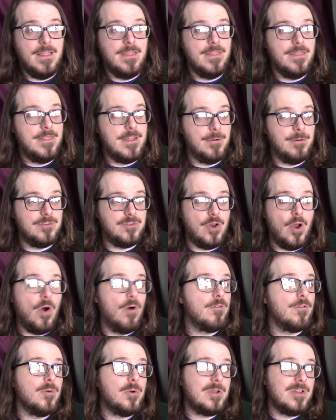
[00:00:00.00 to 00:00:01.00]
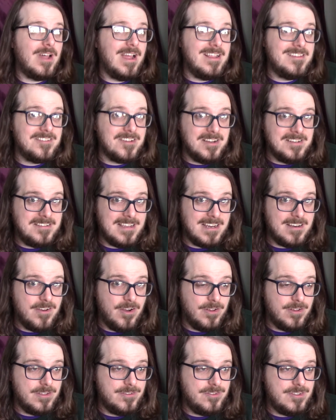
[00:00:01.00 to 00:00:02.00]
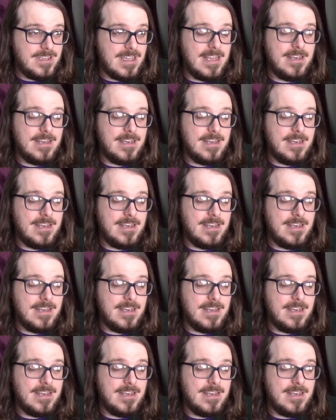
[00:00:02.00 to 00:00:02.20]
there was an over-reliance on technology,